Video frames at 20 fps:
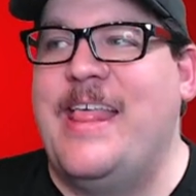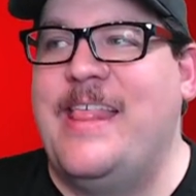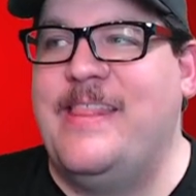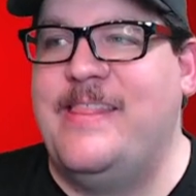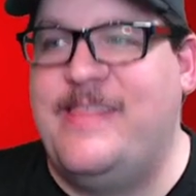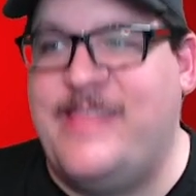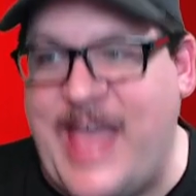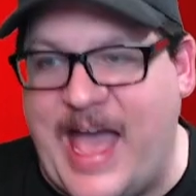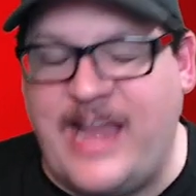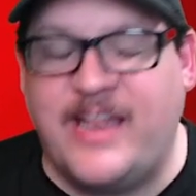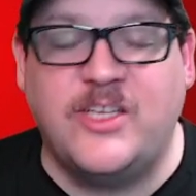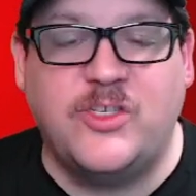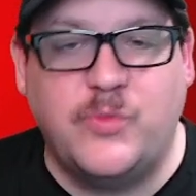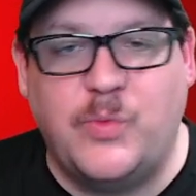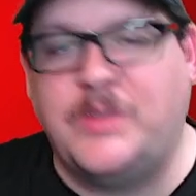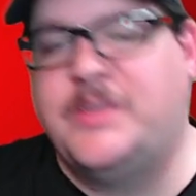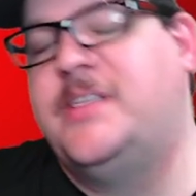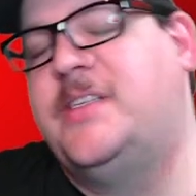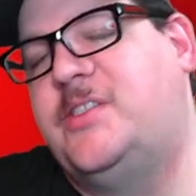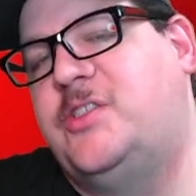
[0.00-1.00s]
That is
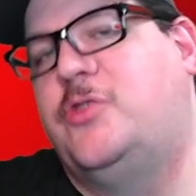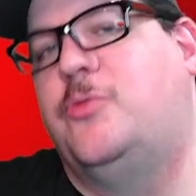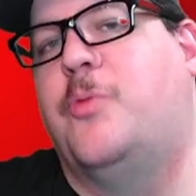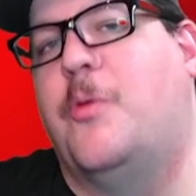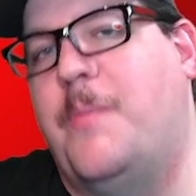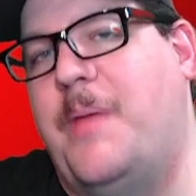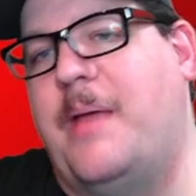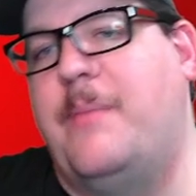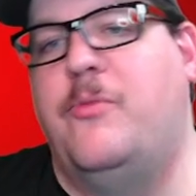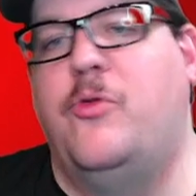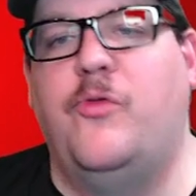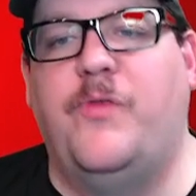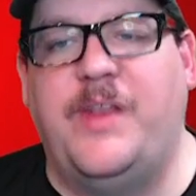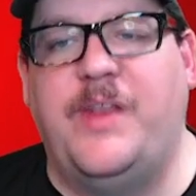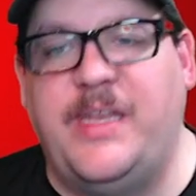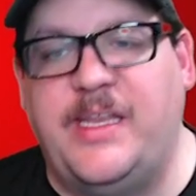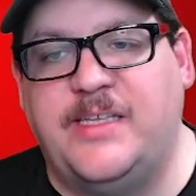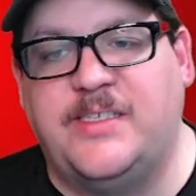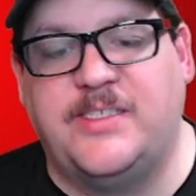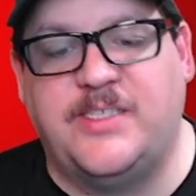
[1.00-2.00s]
what this Superman movie
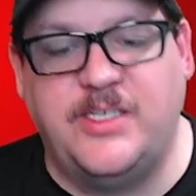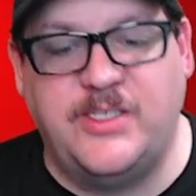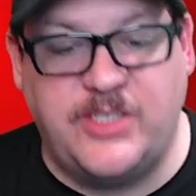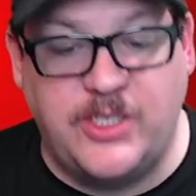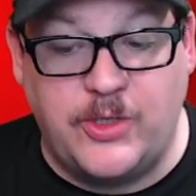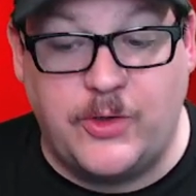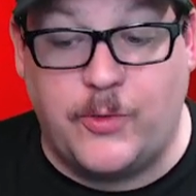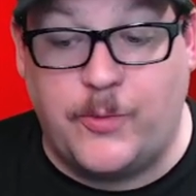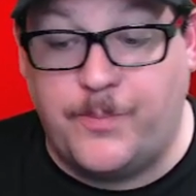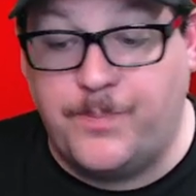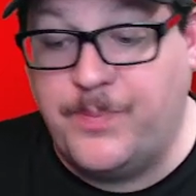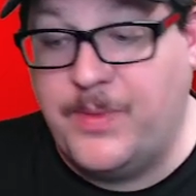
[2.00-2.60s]
needs to do.